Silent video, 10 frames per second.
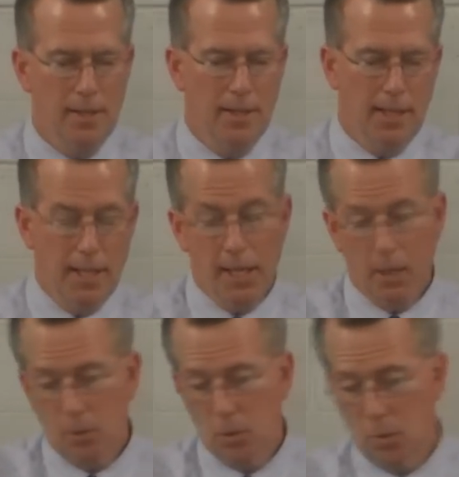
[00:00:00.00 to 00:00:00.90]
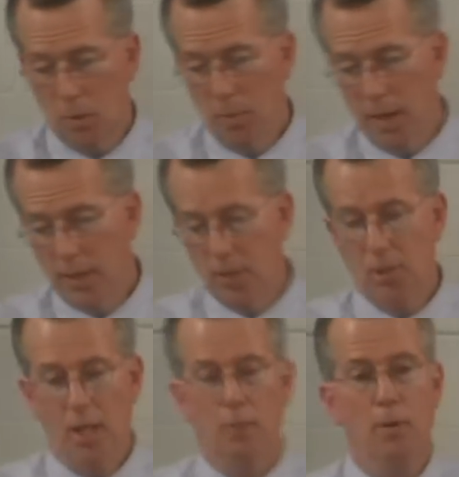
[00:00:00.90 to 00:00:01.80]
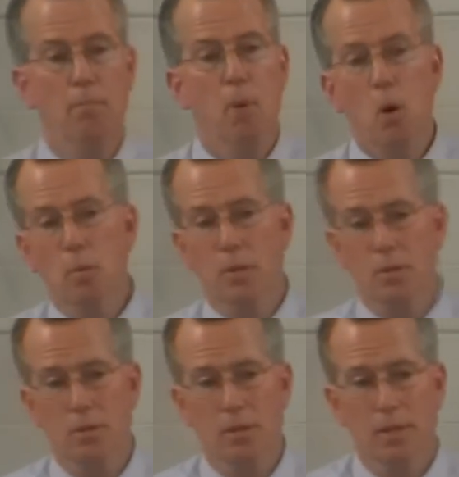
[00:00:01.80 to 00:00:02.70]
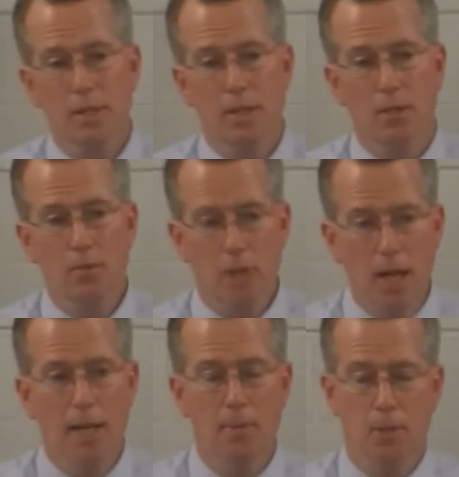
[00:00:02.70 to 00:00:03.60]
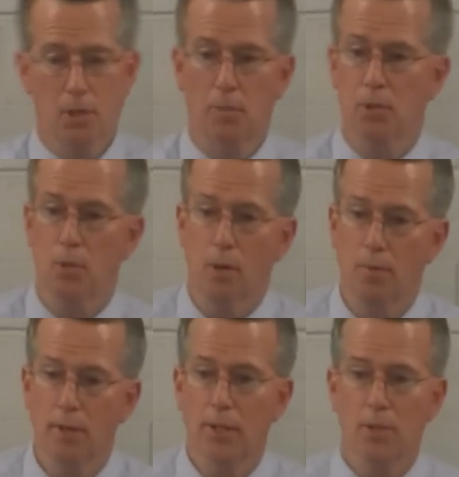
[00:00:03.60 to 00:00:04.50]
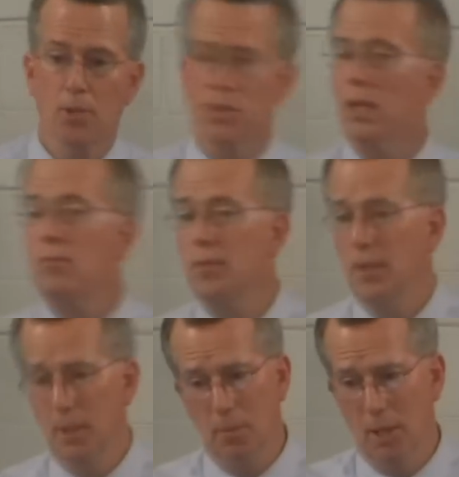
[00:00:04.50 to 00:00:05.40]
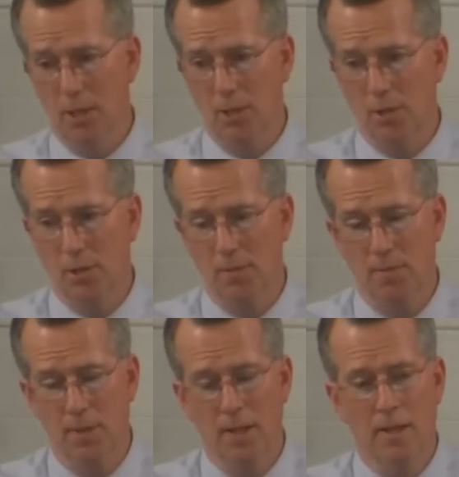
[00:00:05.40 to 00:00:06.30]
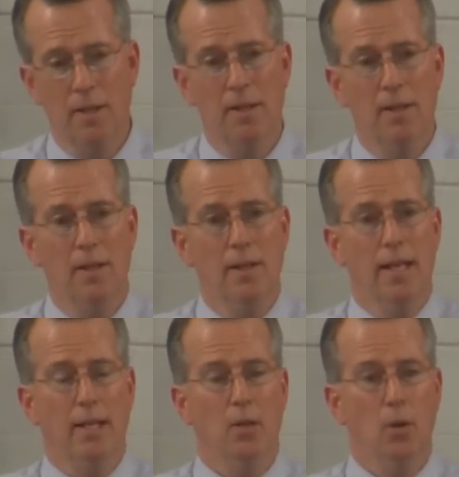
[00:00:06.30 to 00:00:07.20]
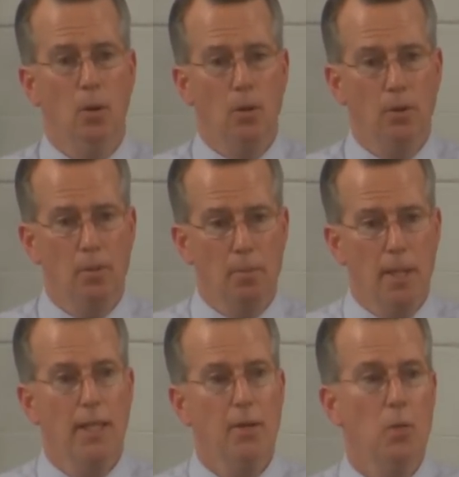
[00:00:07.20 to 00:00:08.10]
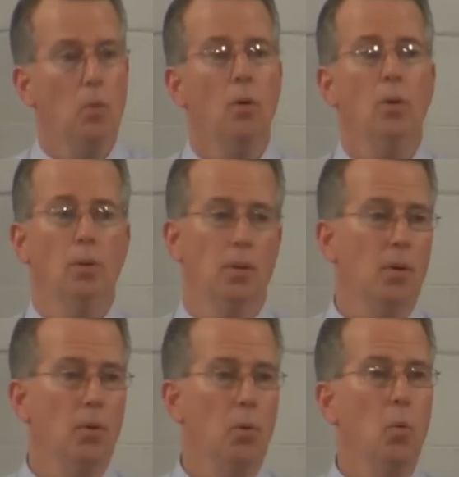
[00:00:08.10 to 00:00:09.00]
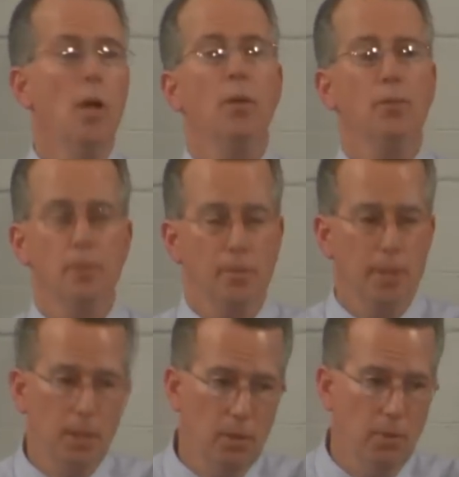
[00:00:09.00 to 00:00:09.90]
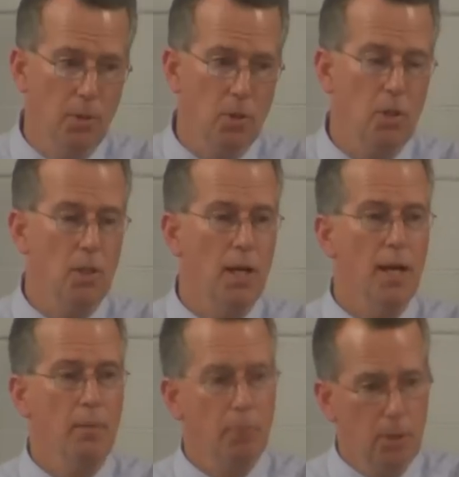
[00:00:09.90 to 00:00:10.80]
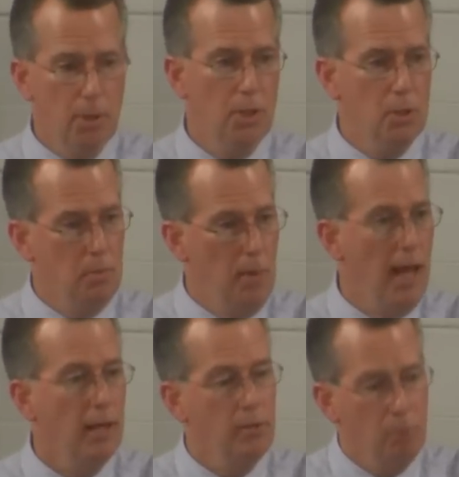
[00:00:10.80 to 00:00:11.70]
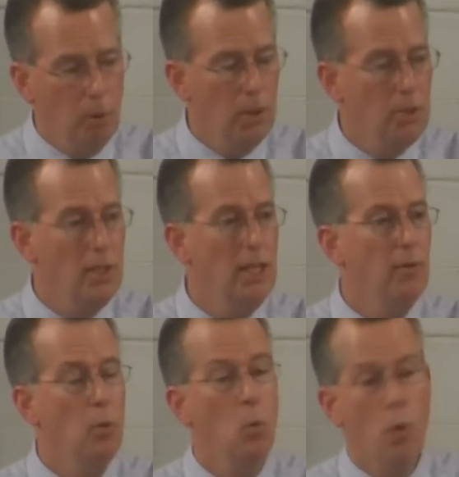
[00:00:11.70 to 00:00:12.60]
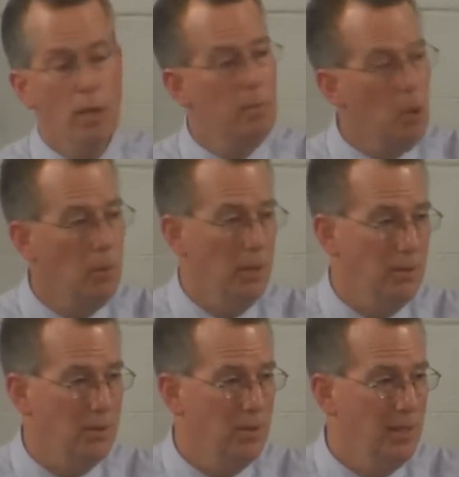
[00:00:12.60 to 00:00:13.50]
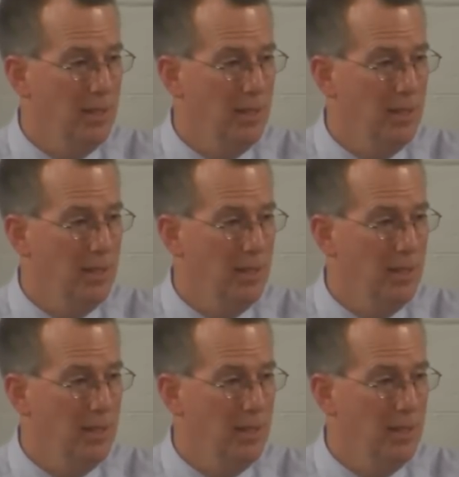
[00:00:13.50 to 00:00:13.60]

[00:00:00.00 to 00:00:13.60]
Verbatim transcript: Again, Edwards would remind us every moment of time that slips through our fingers is infinitely precious. And all the money in the world, all the wealth of the universe could not purchase back for us even one moment.